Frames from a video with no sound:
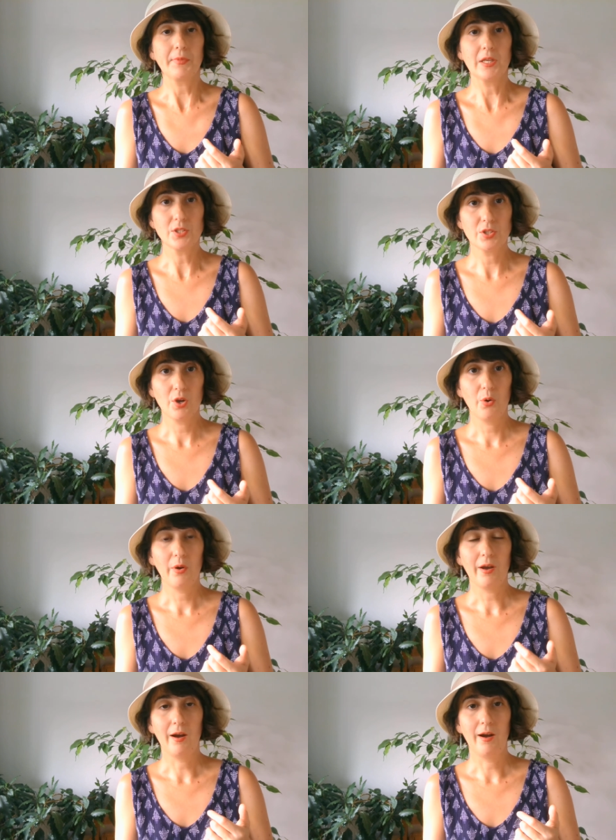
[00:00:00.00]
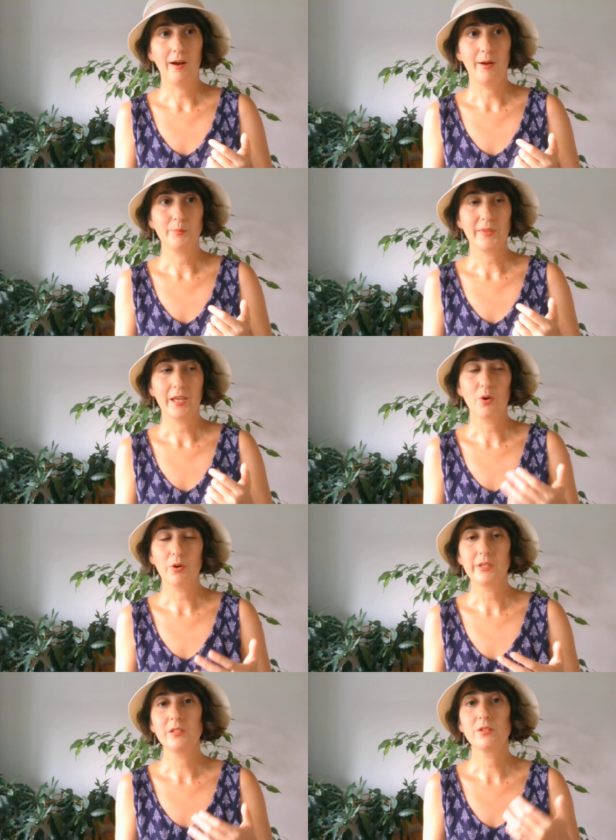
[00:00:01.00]
So
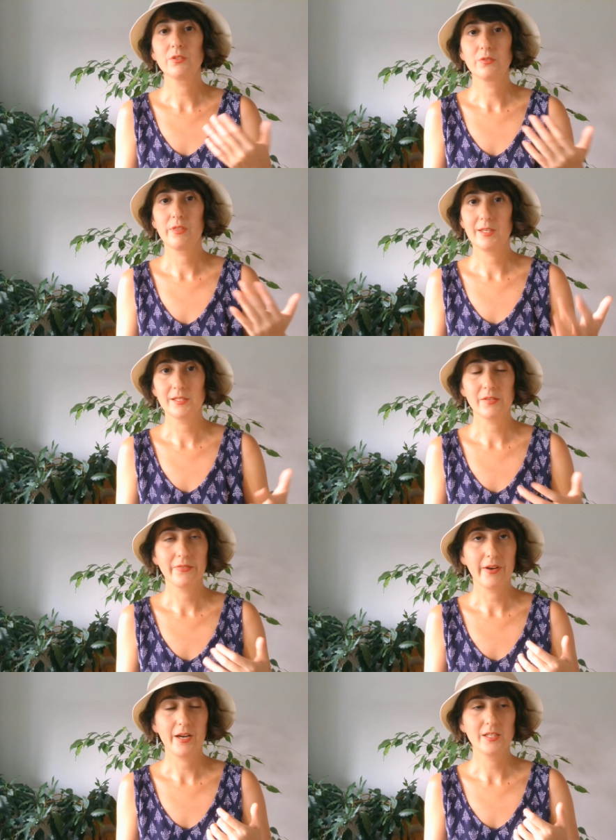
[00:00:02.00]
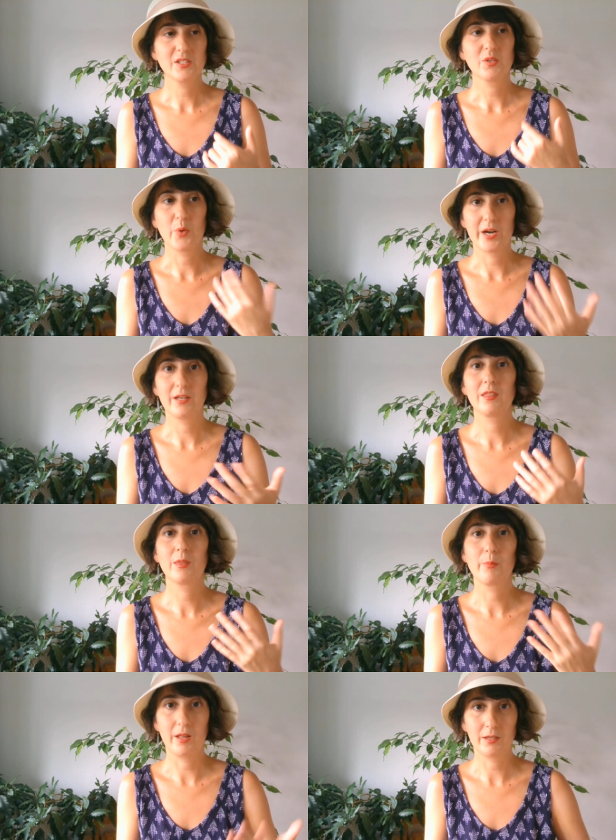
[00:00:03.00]
according to this advice, wearing
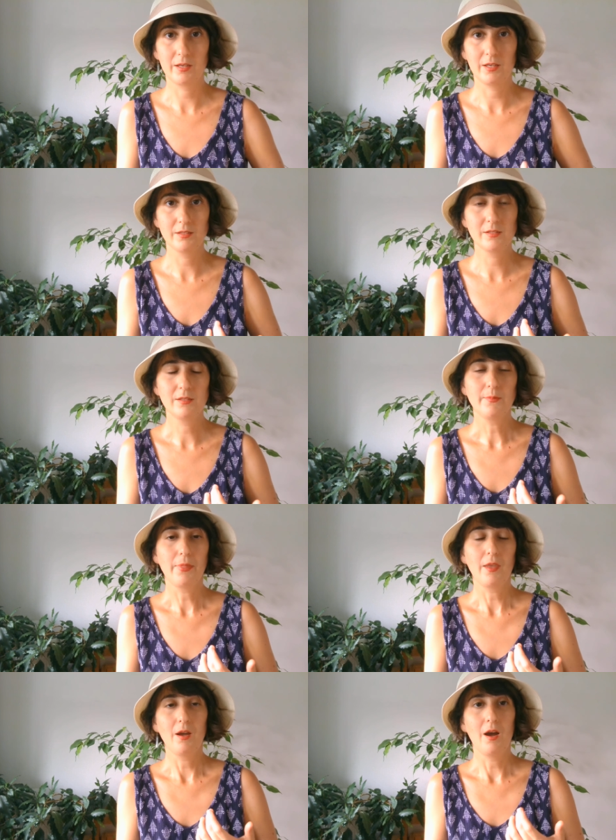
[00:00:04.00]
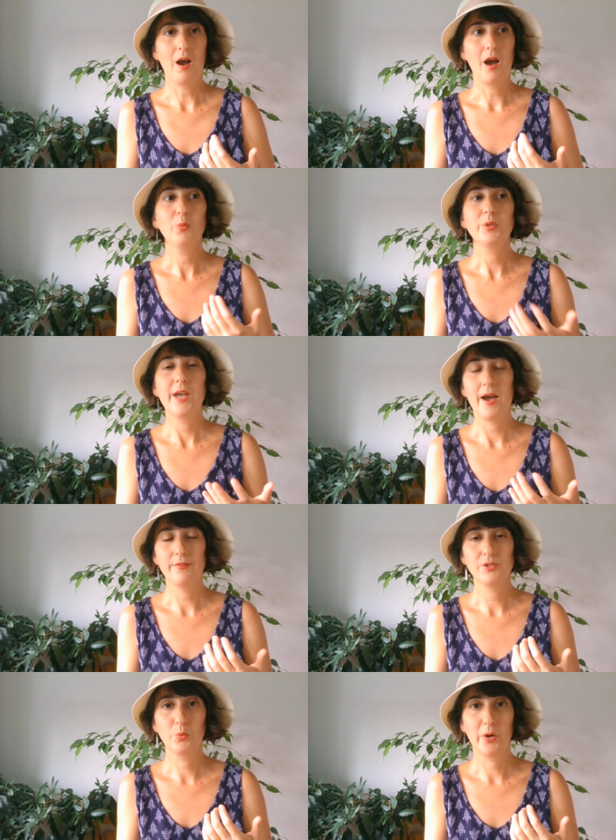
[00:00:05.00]
the bulkiest, I would
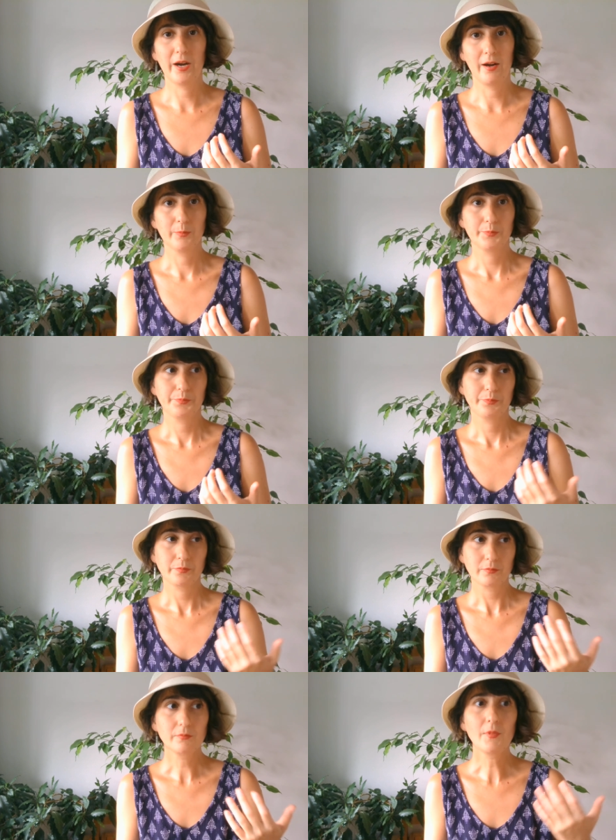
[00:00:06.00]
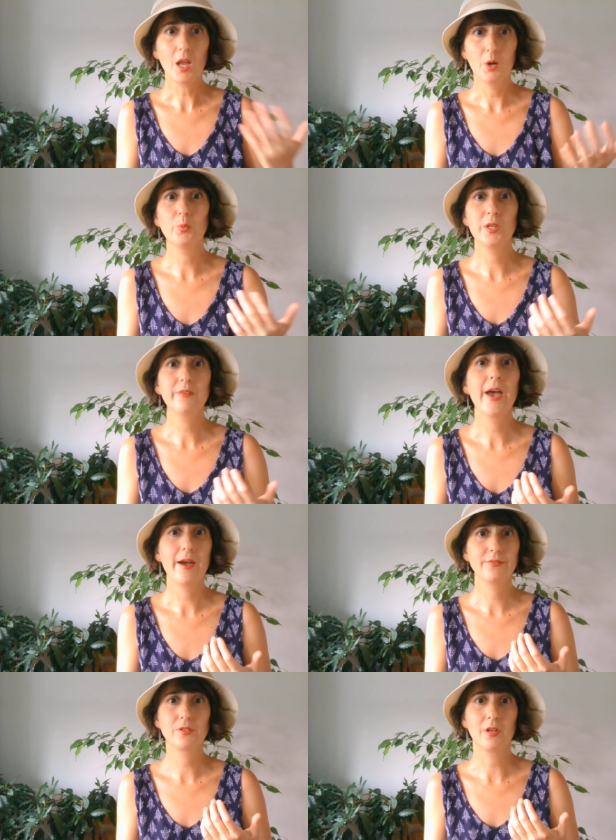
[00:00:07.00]
have to wear. I would have